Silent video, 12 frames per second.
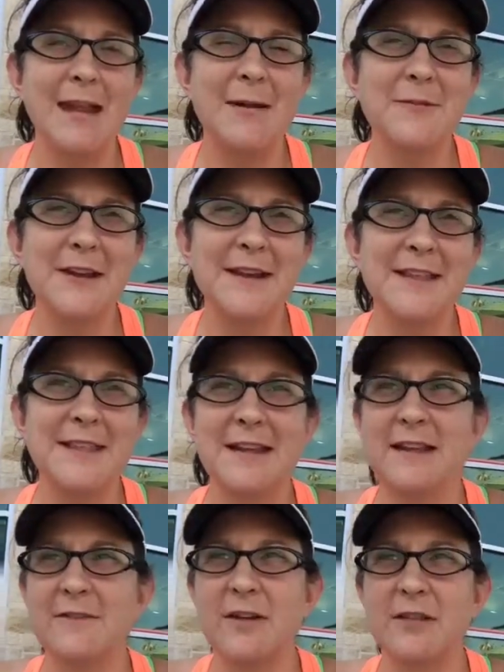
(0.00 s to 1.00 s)
I'm trying to
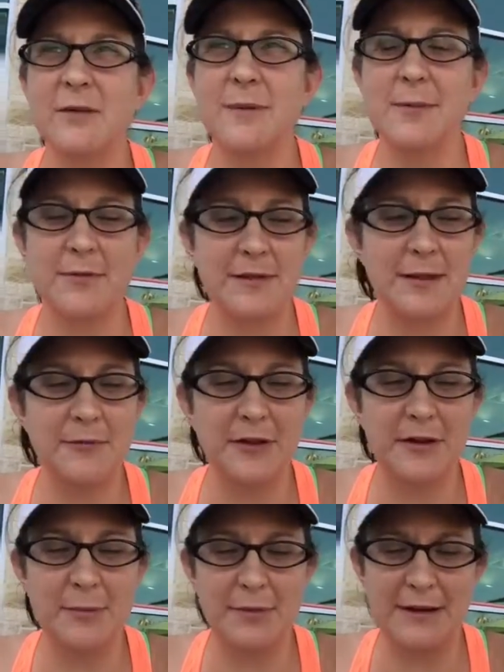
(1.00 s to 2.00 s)
think of other people that I'm
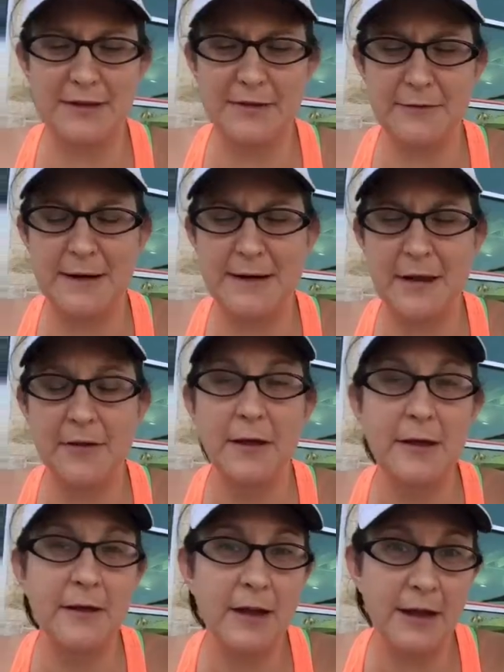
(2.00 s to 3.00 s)
drawing a blank to right now.
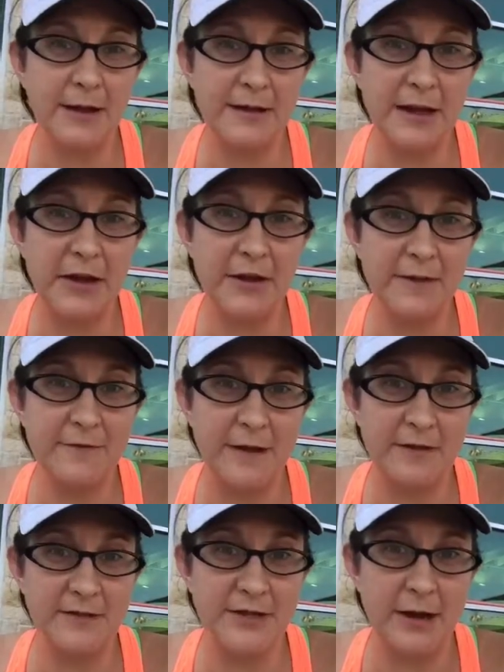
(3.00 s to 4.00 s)
Gary
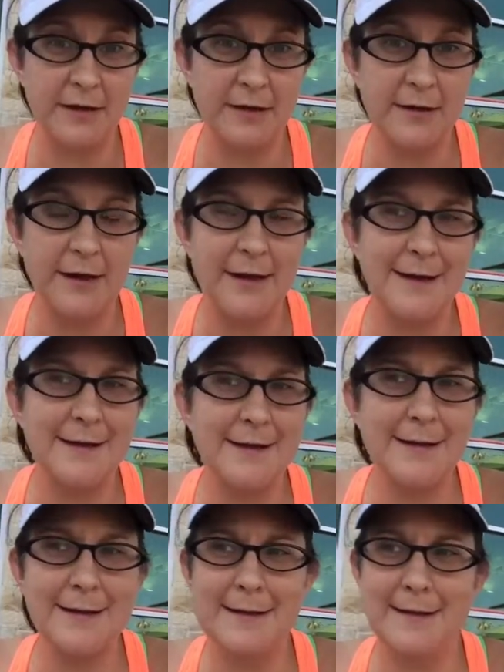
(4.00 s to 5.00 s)
Vaynerchuk.
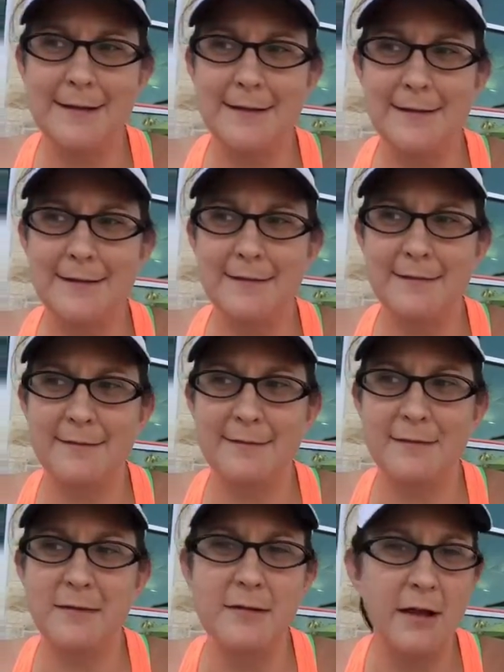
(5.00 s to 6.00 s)
He
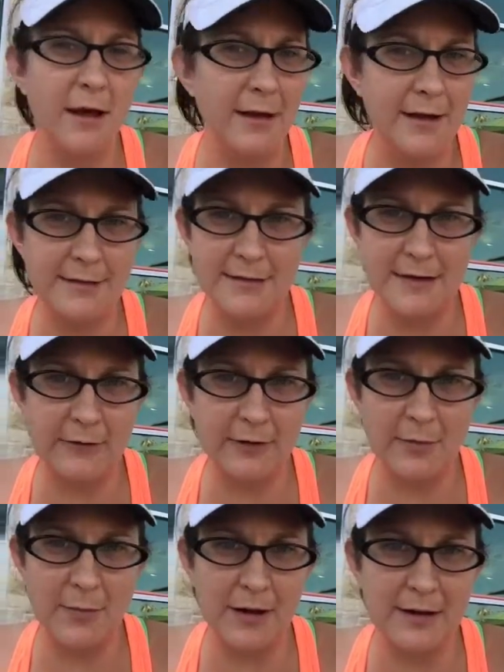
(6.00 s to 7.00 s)
is not in the
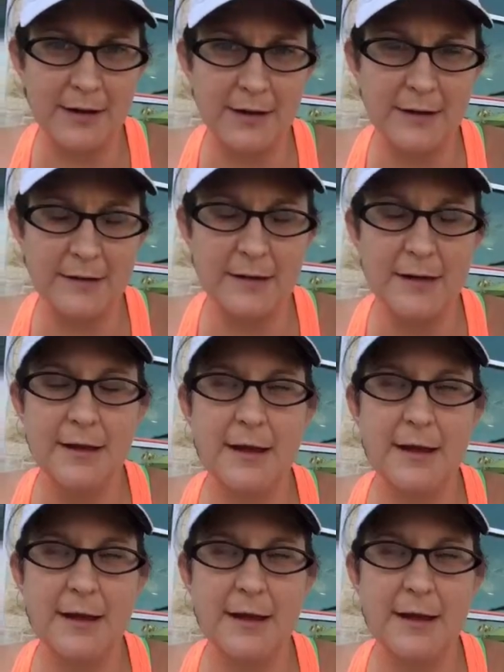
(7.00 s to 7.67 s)
network marketing